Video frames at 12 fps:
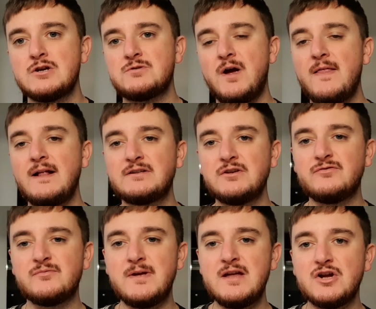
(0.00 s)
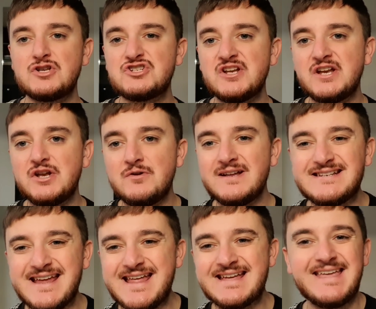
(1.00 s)
So that'll do for me. Got shit to do
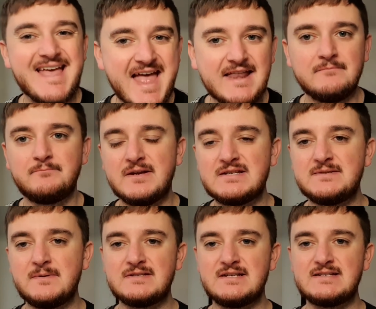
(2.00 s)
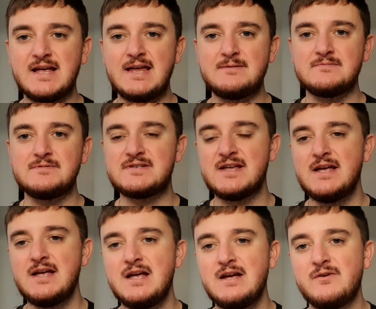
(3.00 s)
today again. Busy times
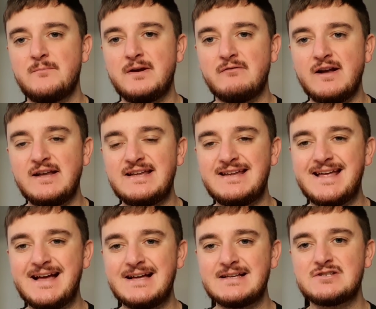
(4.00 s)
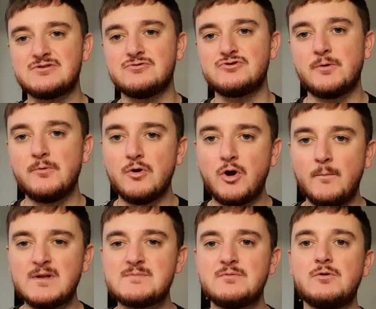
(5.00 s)
for Big Renty here. So drop your
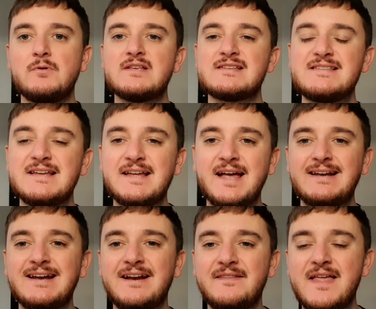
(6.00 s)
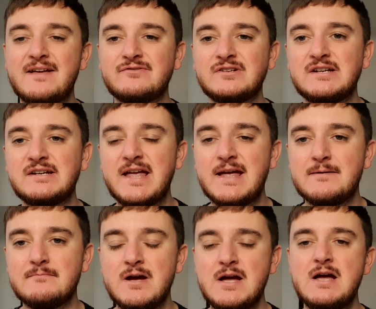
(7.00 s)
comments below what you think heading into the Everton
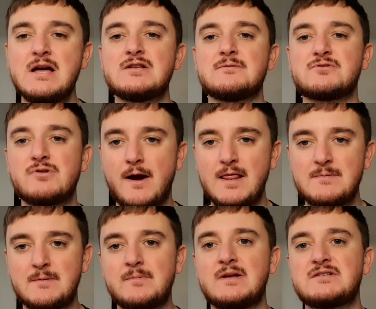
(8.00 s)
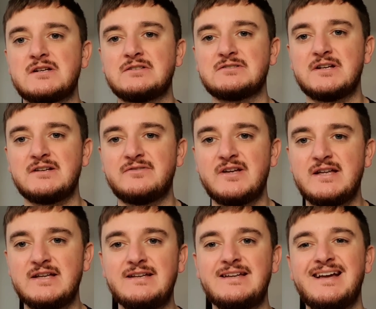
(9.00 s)
game. Subscribe to my channel
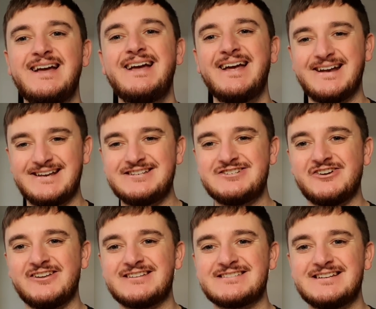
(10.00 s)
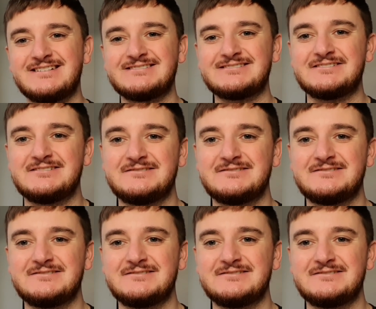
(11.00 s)
TV and enjoy yourself.